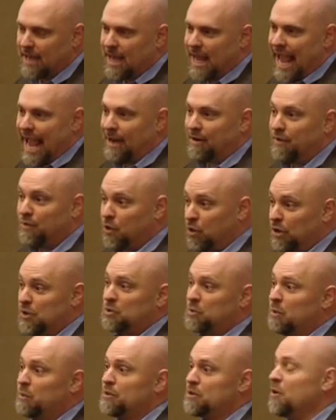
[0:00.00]
And of
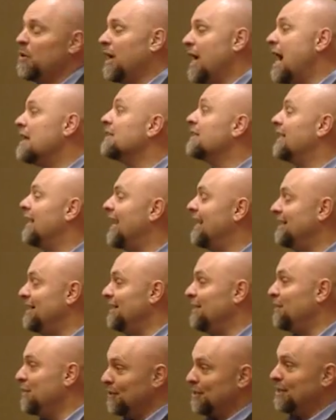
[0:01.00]
course, what was going on in the
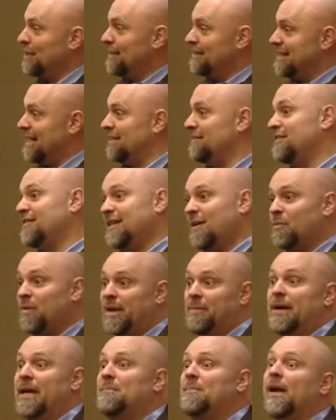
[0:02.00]
1930s that in some
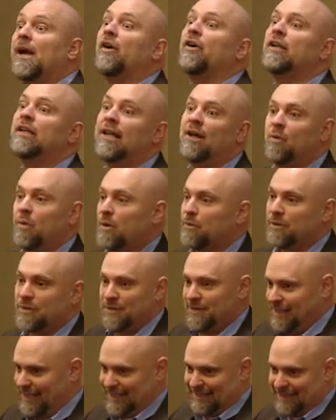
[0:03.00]
way might parallel what we're
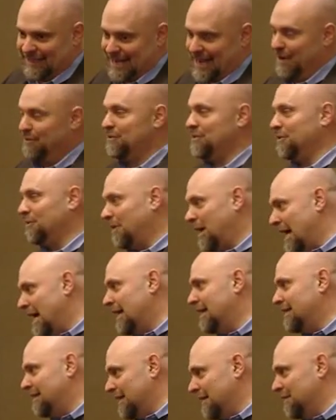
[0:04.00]
seeing today was the
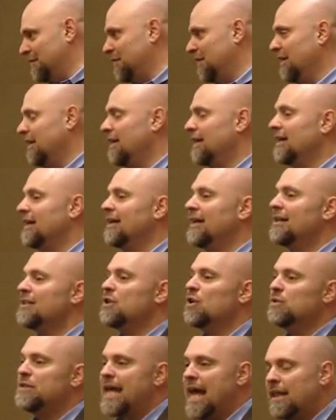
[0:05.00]
rise of
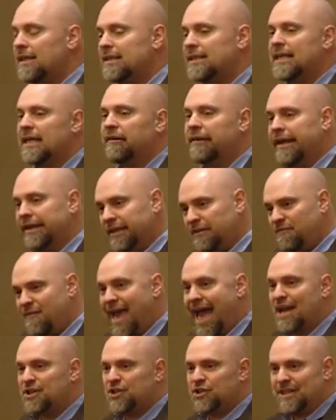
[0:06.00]
totalitarian and
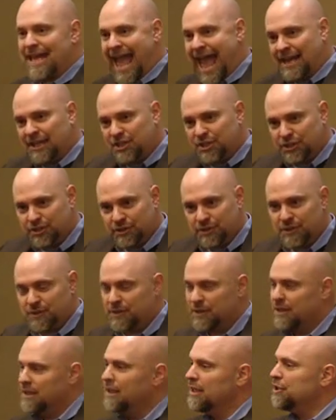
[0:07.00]
fascist
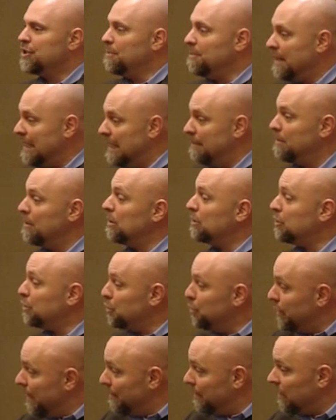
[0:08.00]
attitudes to people, to
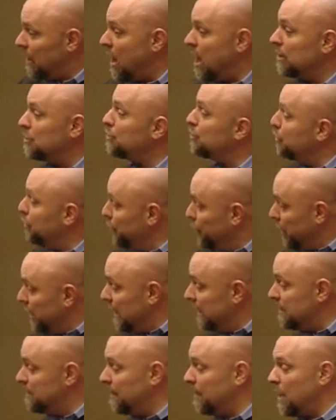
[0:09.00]
who they belong to who your
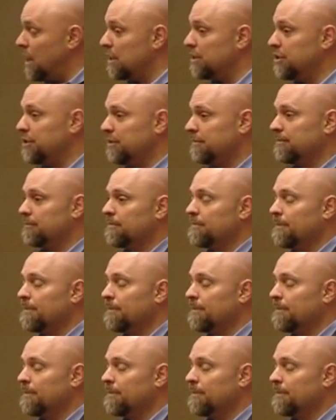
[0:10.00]
kids belong to.